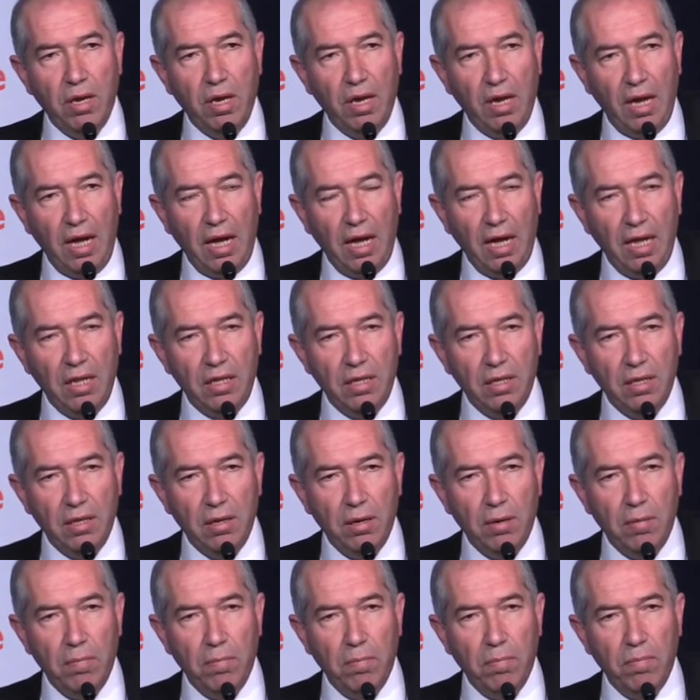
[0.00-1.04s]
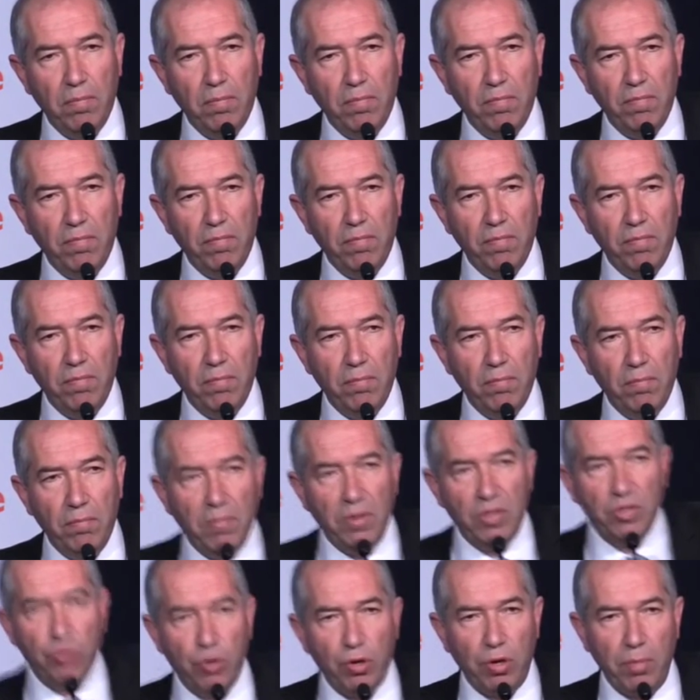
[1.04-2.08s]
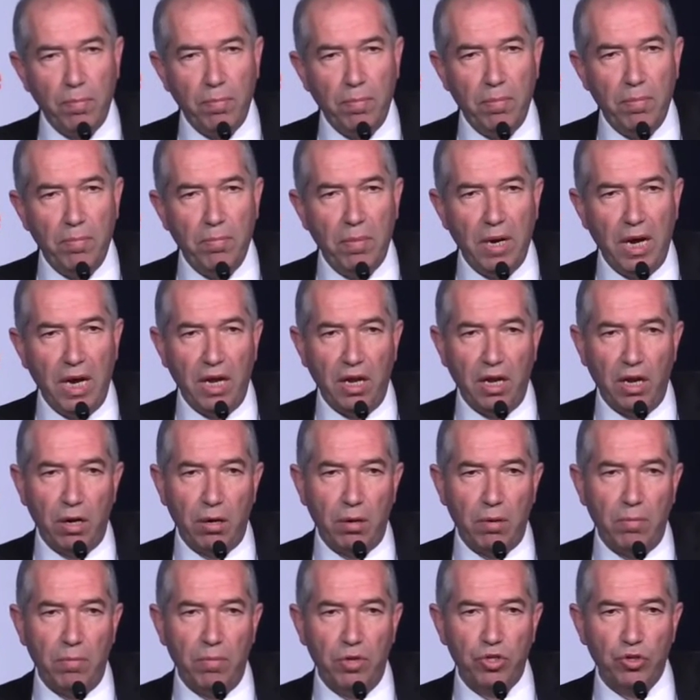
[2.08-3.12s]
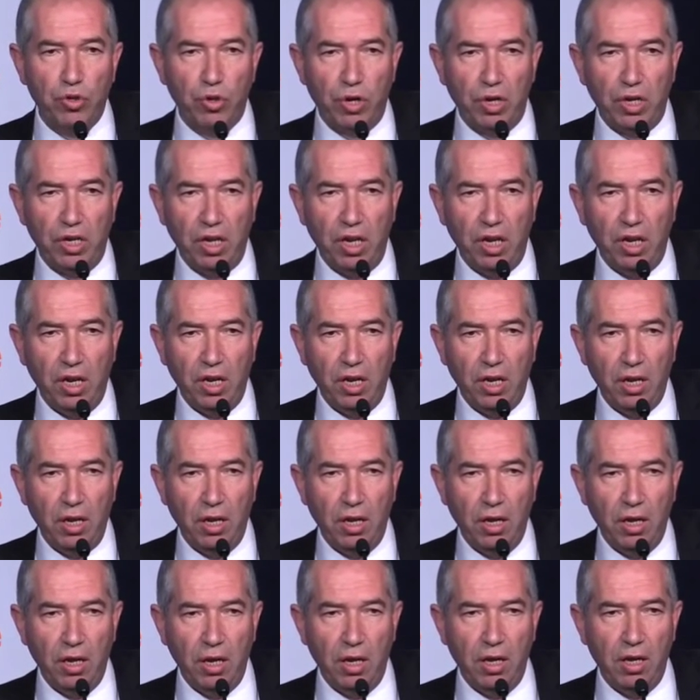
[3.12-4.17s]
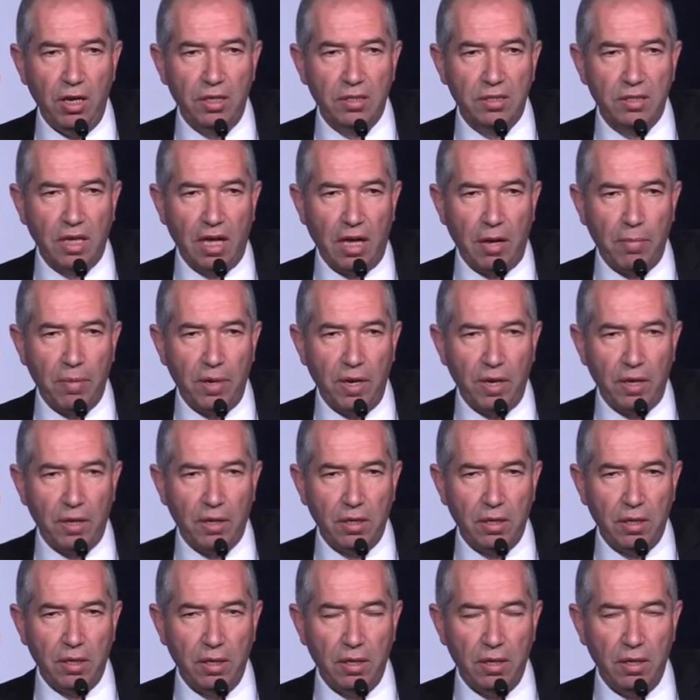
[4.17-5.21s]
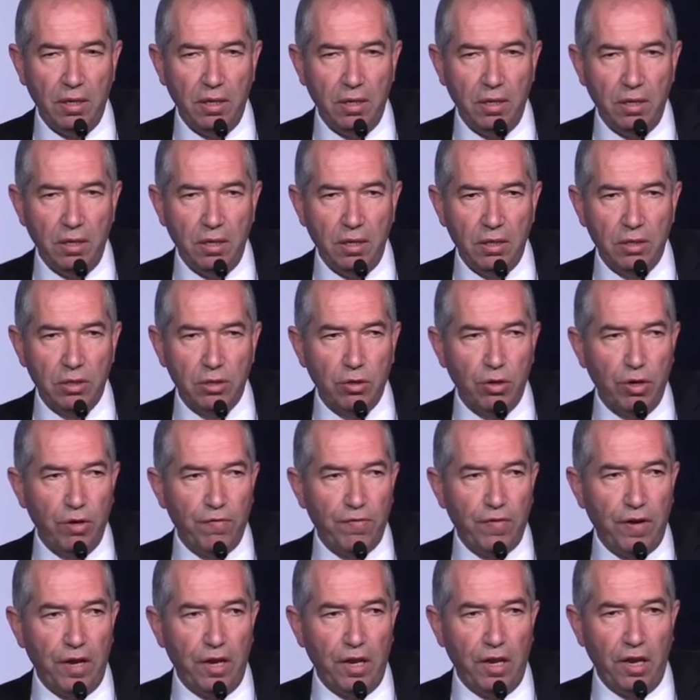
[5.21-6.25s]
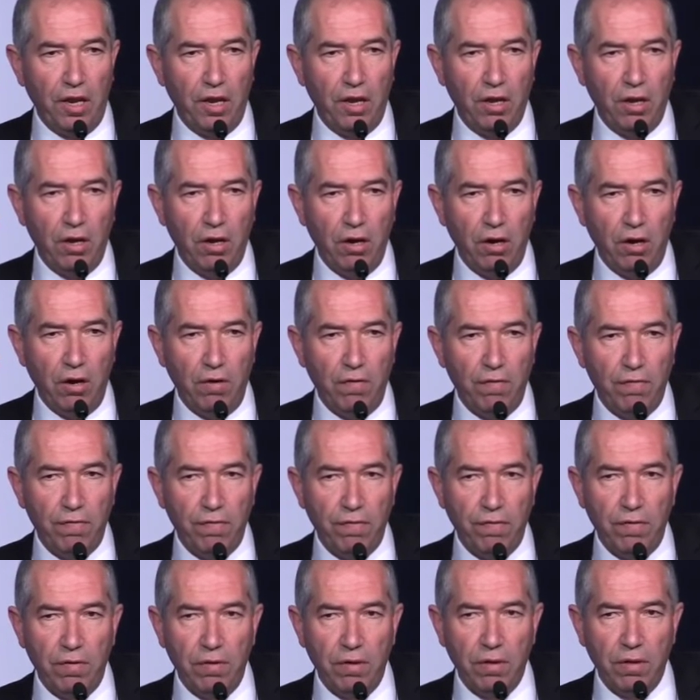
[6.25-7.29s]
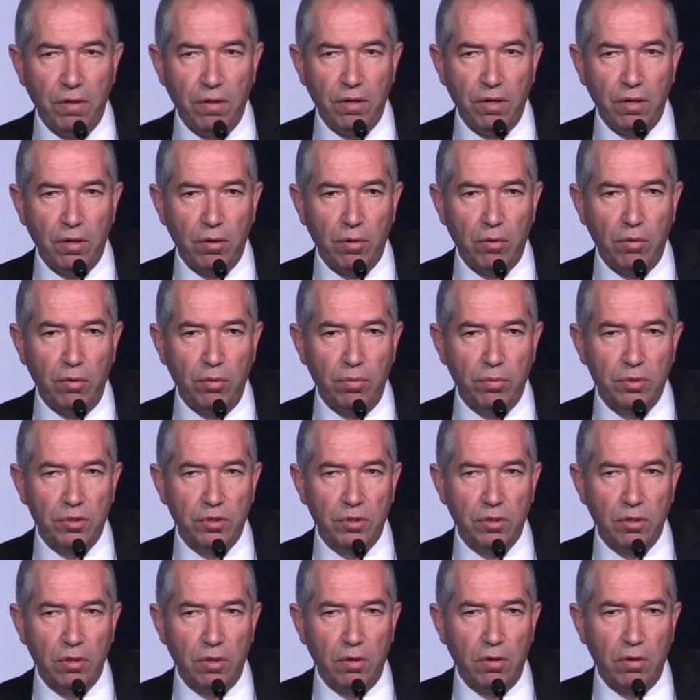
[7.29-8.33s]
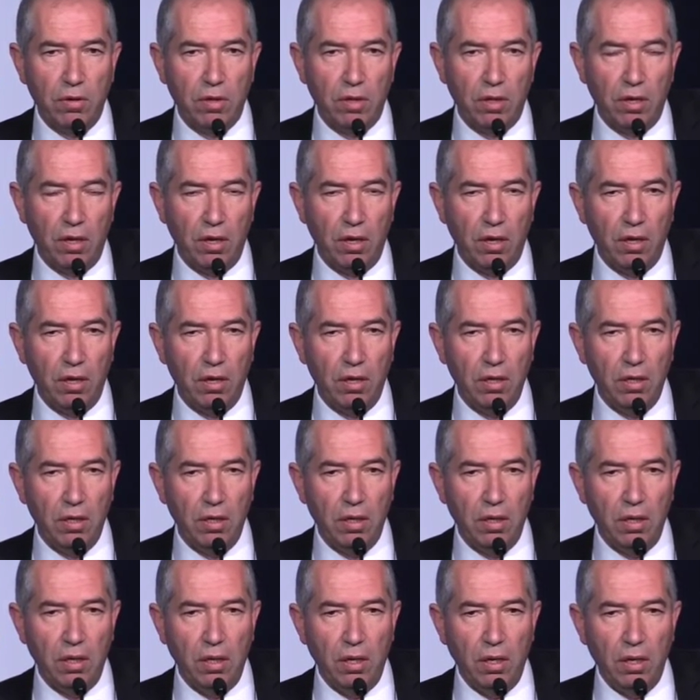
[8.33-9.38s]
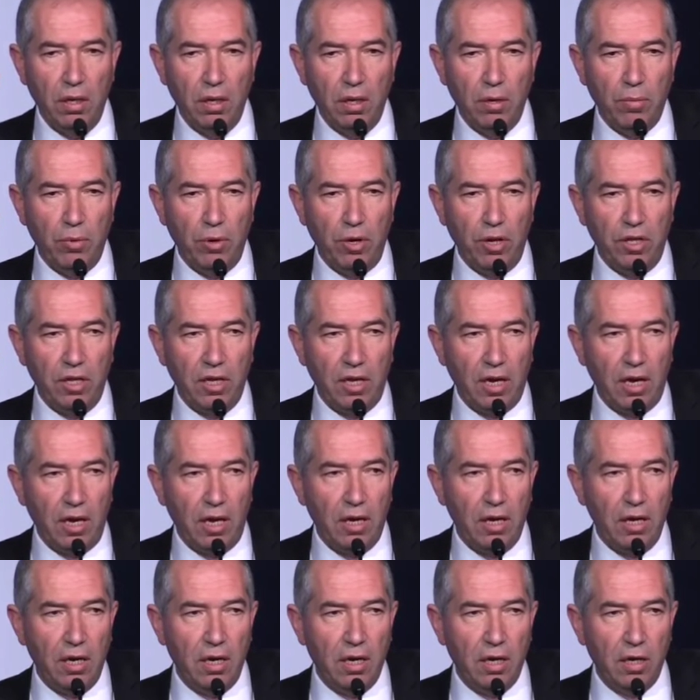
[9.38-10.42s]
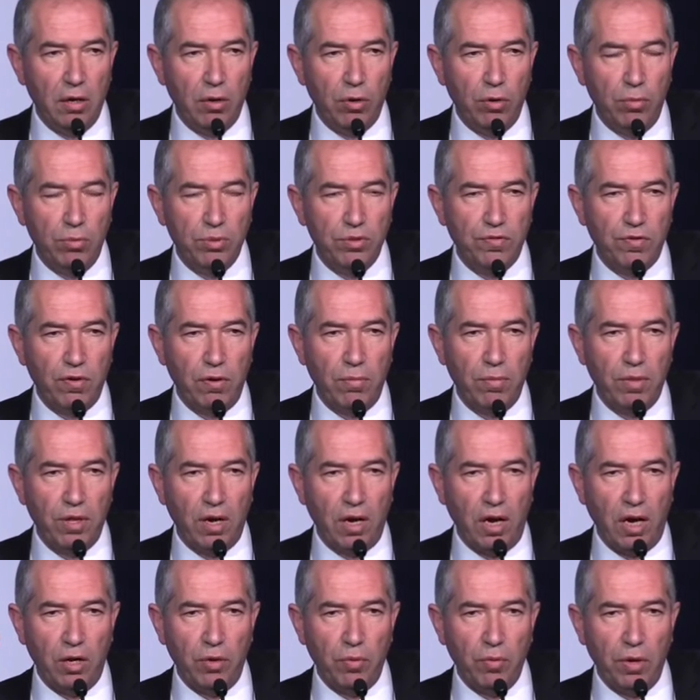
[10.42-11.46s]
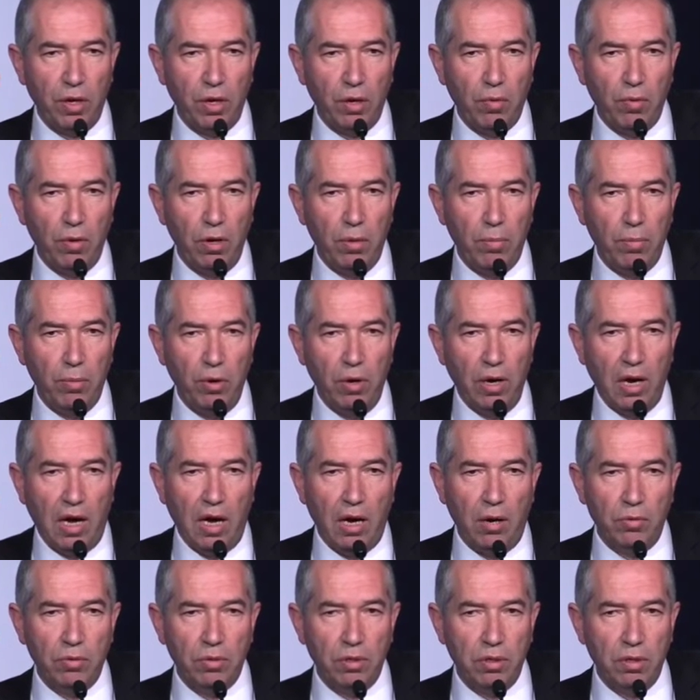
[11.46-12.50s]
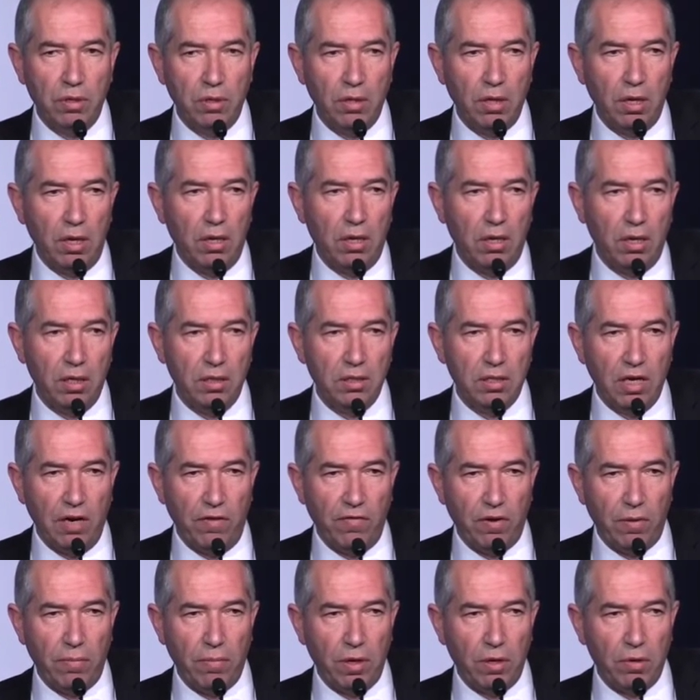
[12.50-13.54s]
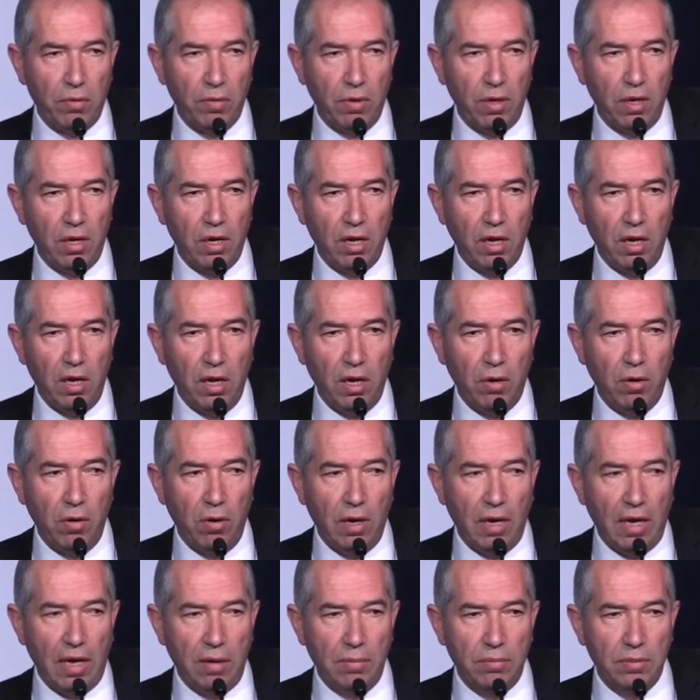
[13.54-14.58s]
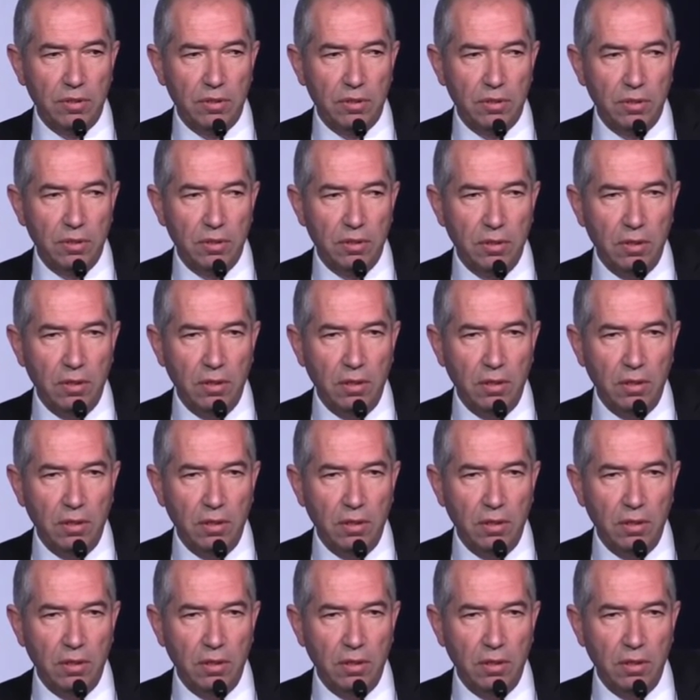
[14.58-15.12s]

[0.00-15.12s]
He had major, minor majority in his cabinet. So if any of the groups or the political groups from the right wing will pull out, then his government will really collapse.